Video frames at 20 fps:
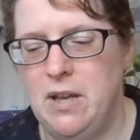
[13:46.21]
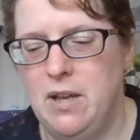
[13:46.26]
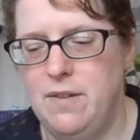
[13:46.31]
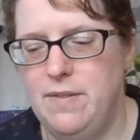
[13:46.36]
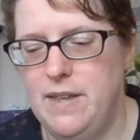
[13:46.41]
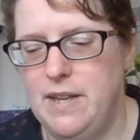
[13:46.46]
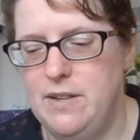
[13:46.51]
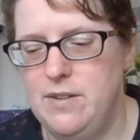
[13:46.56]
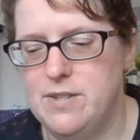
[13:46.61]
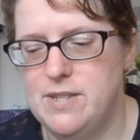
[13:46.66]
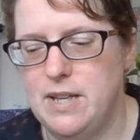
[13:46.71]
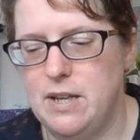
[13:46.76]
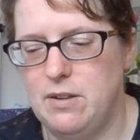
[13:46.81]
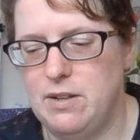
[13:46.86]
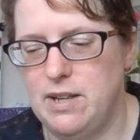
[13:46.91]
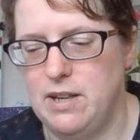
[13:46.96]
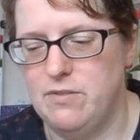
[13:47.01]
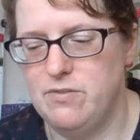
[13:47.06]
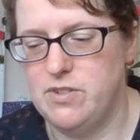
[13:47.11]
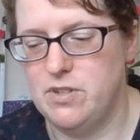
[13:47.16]
And then you say,
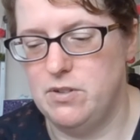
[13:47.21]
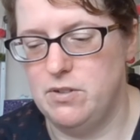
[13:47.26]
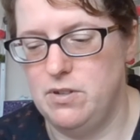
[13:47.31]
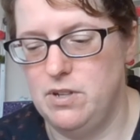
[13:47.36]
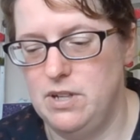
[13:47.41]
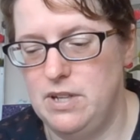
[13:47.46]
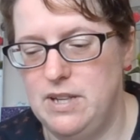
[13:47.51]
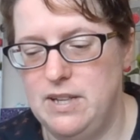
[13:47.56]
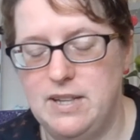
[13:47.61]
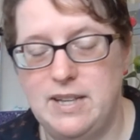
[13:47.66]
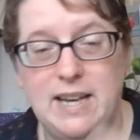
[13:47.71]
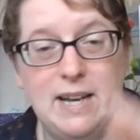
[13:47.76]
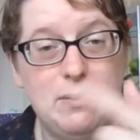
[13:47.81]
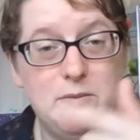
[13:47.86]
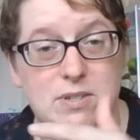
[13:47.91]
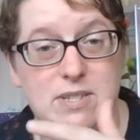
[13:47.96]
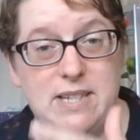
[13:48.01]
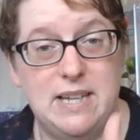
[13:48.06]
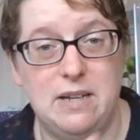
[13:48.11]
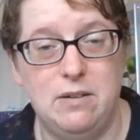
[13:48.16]
okay, I've done, and it
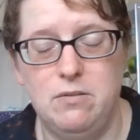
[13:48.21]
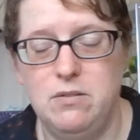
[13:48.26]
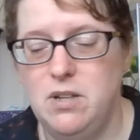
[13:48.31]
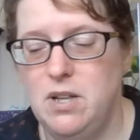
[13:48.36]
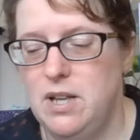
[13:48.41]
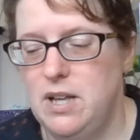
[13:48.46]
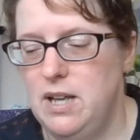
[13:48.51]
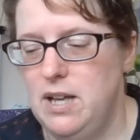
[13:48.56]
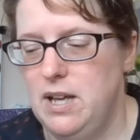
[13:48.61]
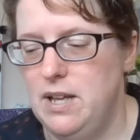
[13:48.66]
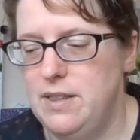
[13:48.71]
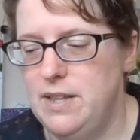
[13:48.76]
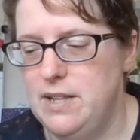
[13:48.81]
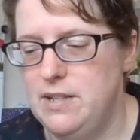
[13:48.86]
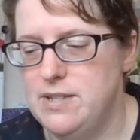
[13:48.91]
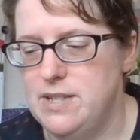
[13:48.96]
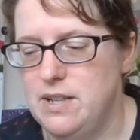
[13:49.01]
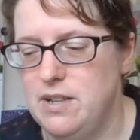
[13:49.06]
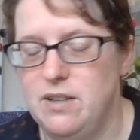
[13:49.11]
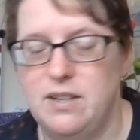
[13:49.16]
counts down, and then
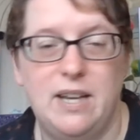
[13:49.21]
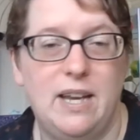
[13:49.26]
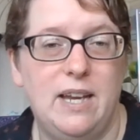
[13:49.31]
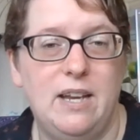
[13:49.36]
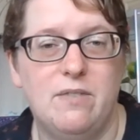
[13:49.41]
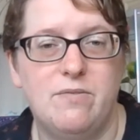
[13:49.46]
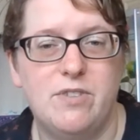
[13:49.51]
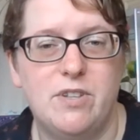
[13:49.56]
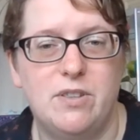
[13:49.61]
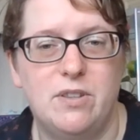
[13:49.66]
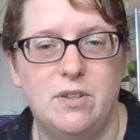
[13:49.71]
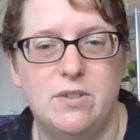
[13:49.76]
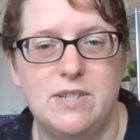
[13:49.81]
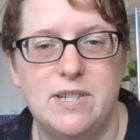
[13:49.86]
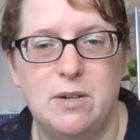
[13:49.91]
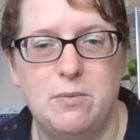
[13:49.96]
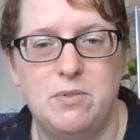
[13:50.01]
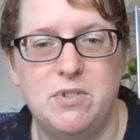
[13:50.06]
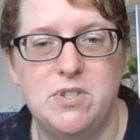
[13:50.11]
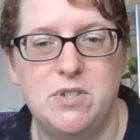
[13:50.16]
you say, okay, I've done those,
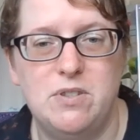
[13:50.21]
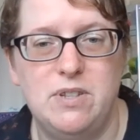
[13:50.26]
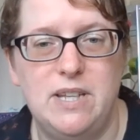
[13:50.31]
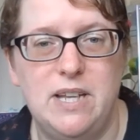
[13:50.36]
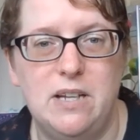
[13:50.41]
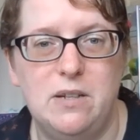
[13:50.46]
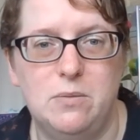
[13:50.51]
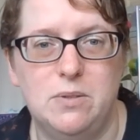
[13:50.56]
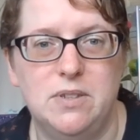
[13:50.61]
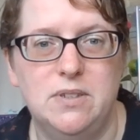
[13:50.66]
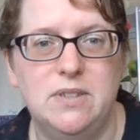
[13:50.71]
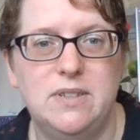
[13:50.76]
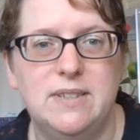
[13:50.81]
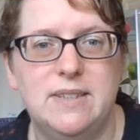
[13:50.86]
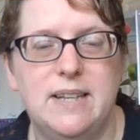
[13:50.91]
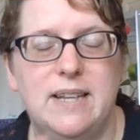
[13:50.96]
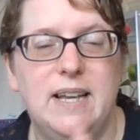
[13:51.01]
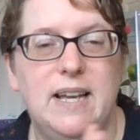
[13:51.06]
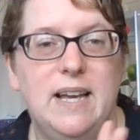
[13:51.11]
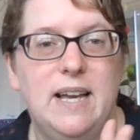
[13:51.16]
now I'm going to do the yellow ones,
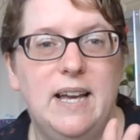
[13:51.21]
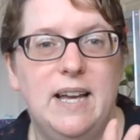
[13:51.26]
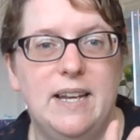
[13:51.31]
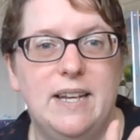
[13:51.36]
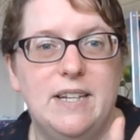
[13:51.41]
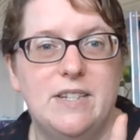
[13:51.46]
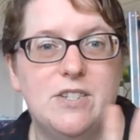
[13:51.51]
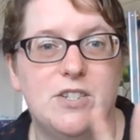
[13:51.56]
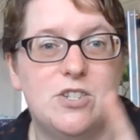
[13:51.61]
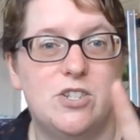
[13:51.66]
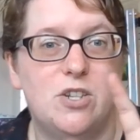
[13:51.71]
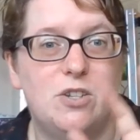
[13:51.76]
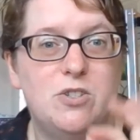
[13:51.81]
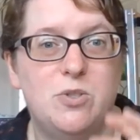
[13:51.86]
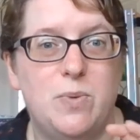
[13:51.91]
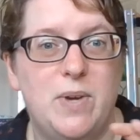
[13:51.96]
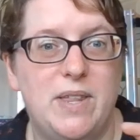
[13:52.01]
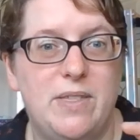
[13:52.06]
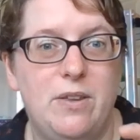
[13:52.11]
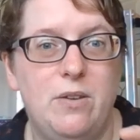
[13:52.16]
and it just shows
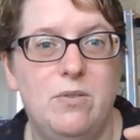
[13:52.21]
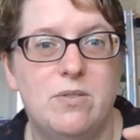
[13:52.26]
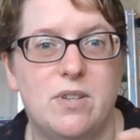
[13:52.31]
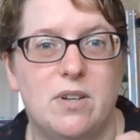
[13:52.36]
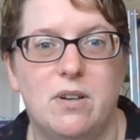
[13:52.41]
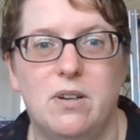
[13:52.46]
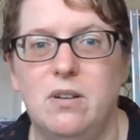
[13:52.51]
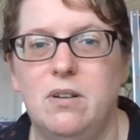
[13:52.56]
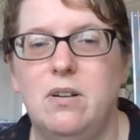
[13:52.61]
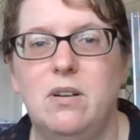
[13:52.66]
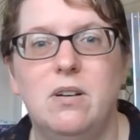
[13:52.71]
you where those are.